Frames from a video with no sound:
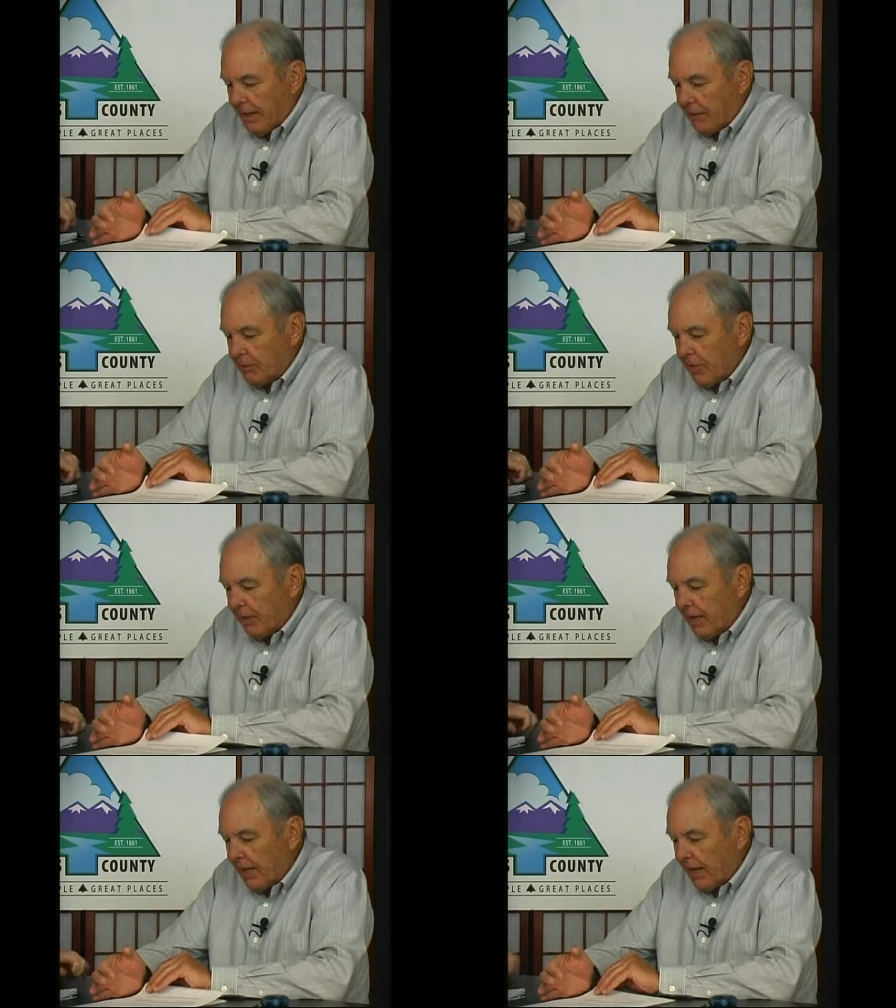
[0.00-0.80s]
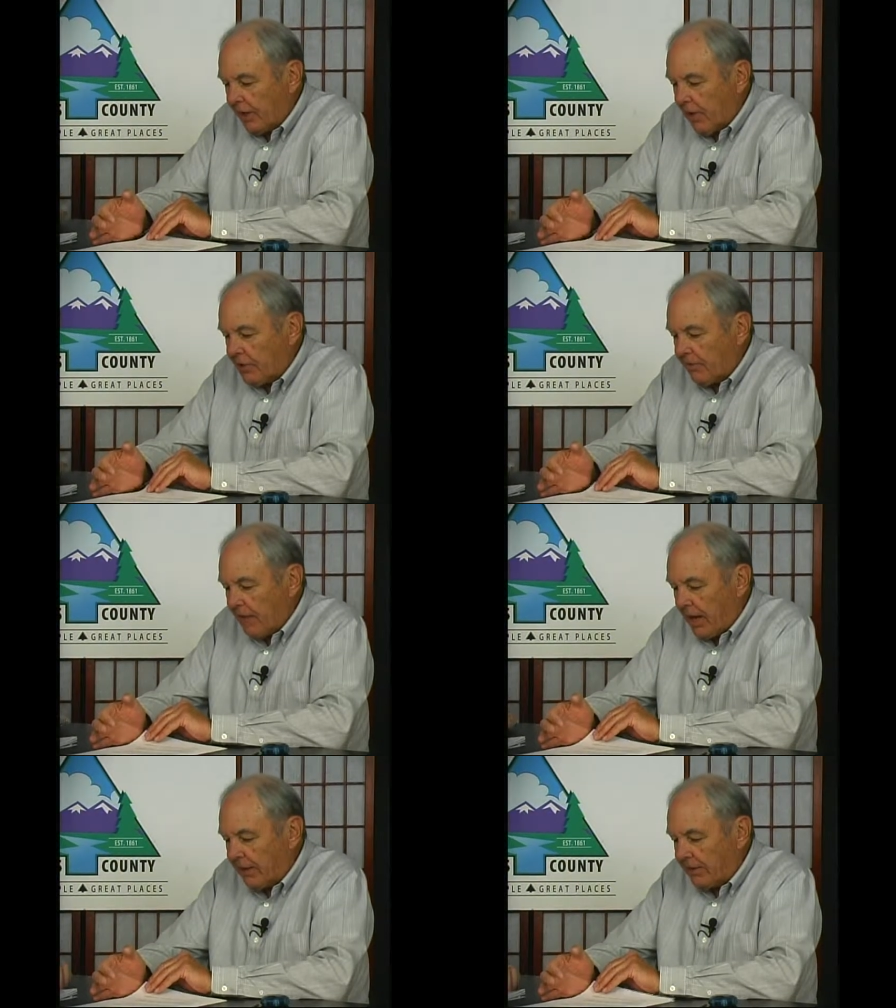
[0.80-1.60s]
That was on the uh, Carson
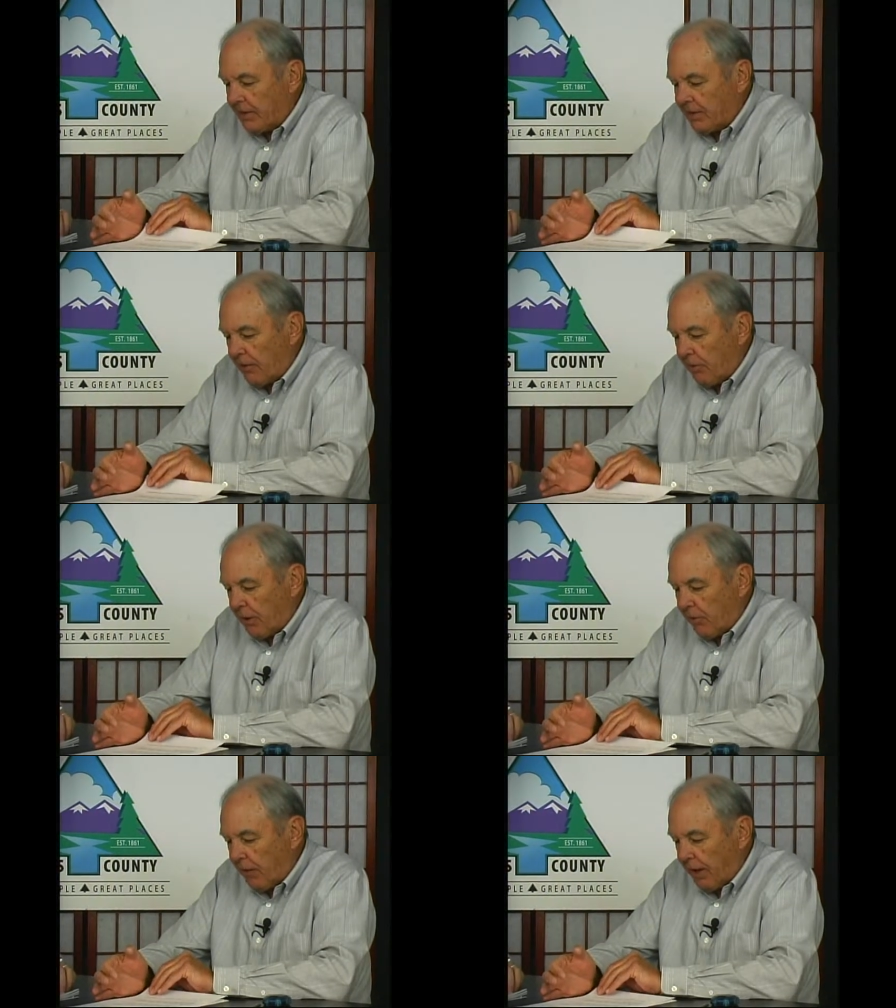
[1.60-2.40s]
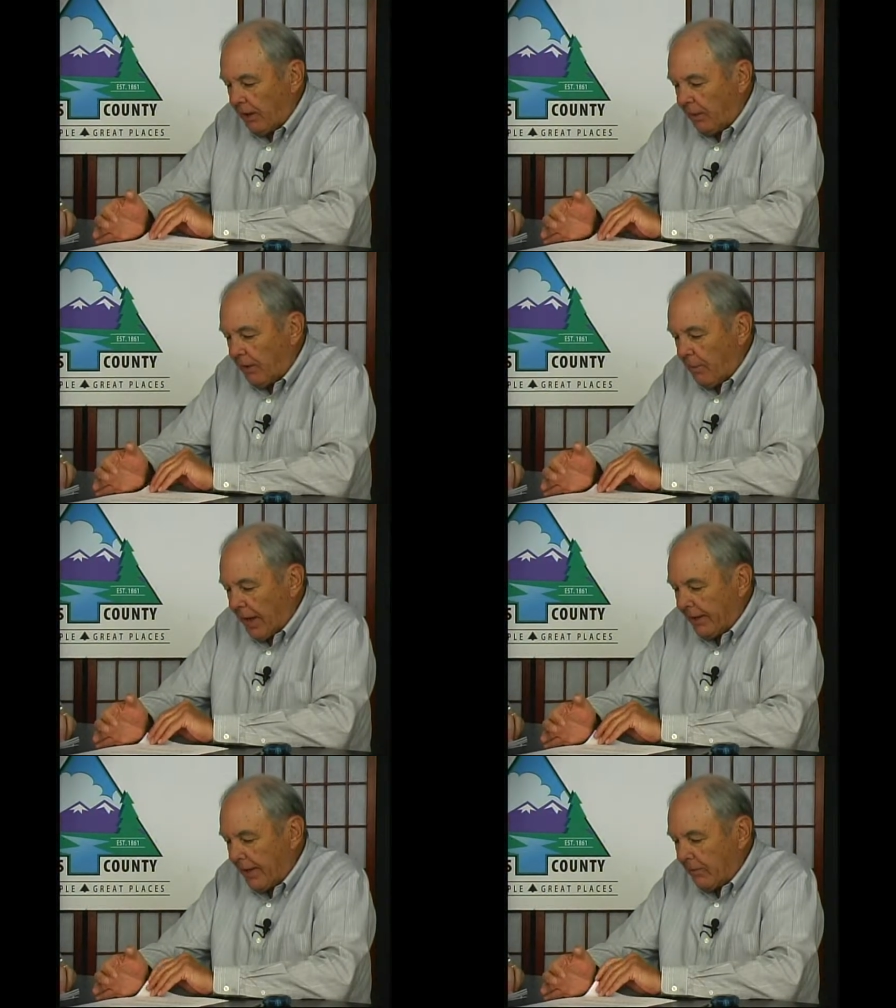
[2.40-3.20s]
Valley Discovery Trail in the
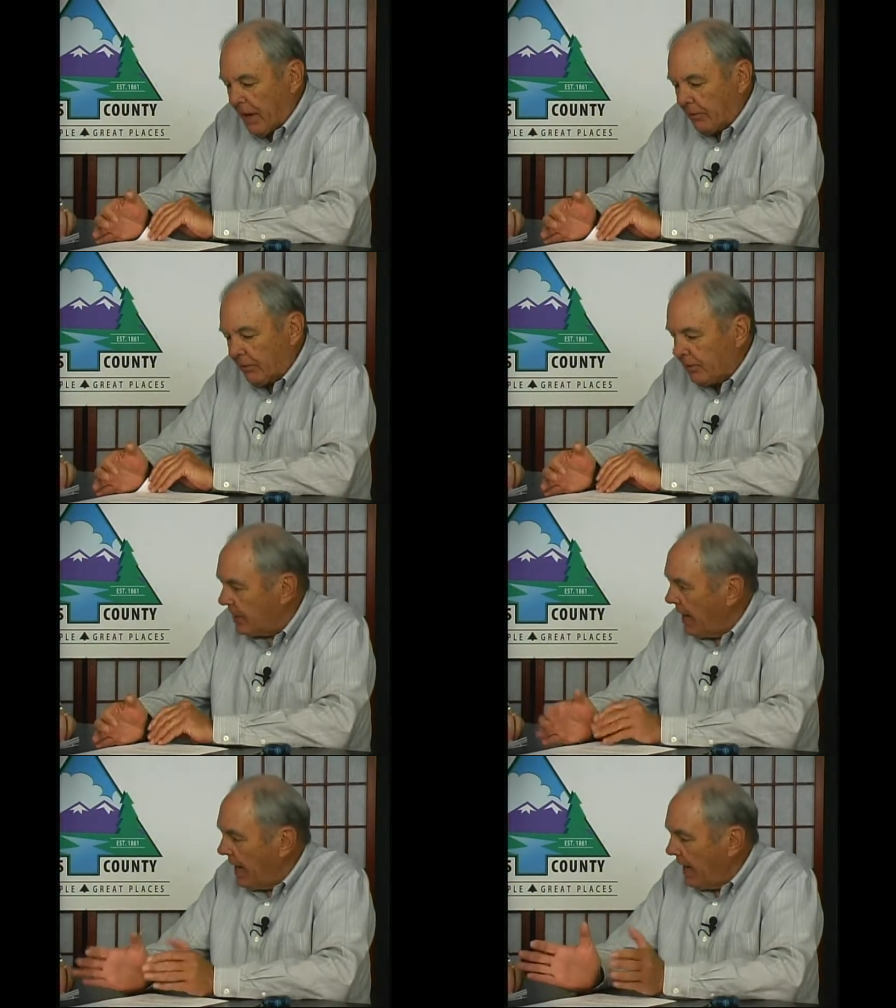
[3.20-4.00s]
Pine Nut Mountains,